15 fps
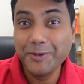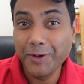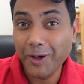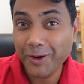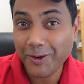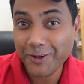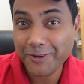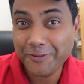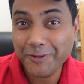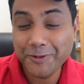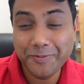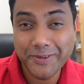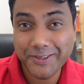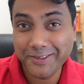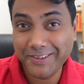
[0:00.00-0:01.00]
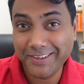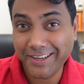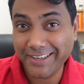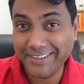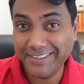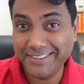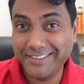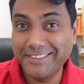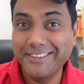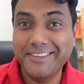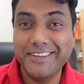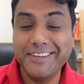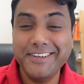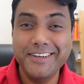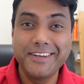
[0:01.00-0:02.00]
a lot of you may not like it,
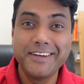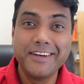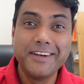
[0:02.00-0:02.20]
okay?